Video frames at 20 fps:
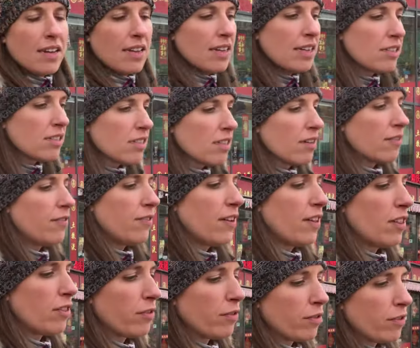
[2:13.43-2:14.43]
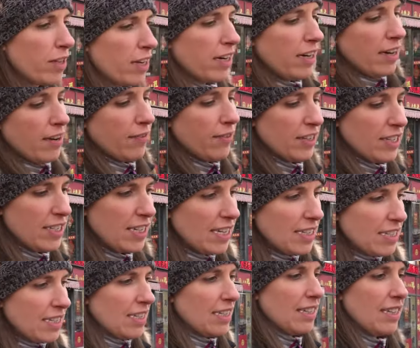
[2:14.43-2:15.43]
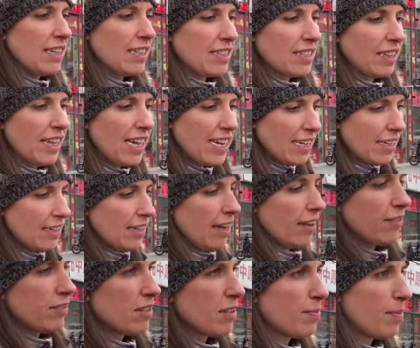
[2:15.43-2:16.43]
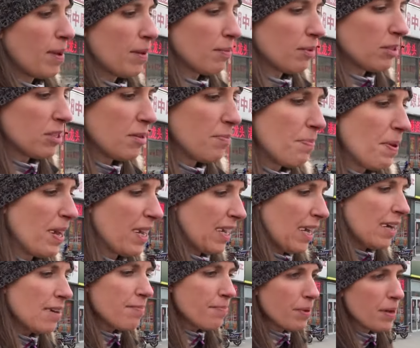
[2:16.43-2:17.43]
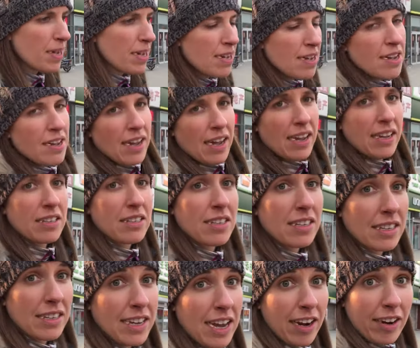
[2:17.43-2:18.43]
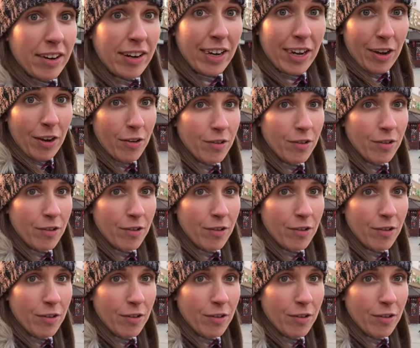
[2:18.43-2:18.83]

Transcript: easily fit through there. If it doesn't, it's light enough to be able to pick up and to carry it